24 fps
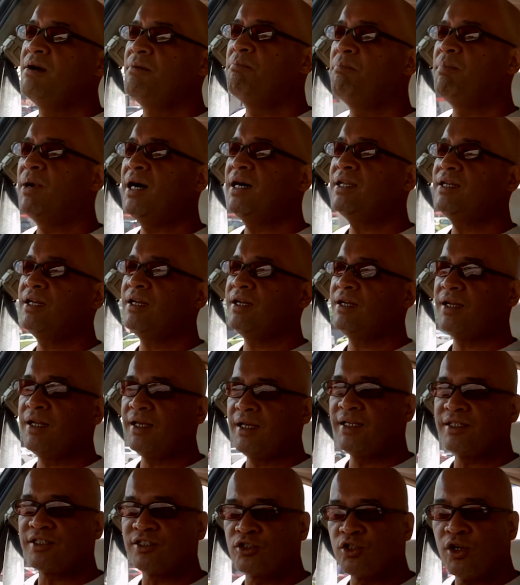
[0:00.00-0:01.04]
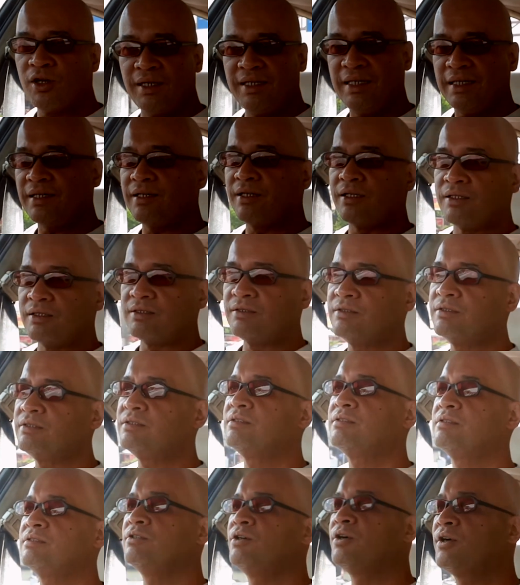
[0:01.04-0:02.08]
but it's not legal.
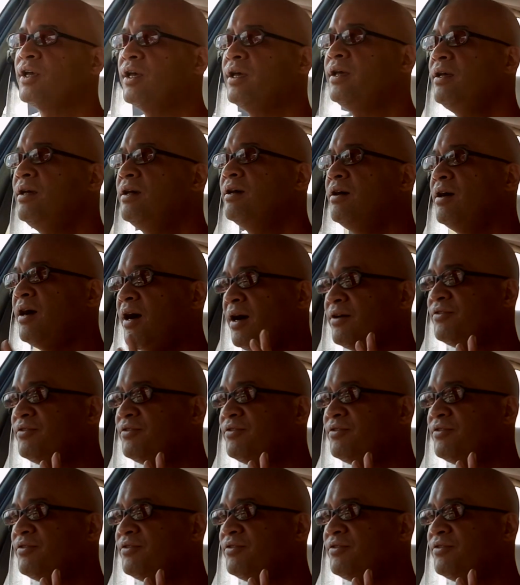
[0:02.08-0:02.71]
Okay, I've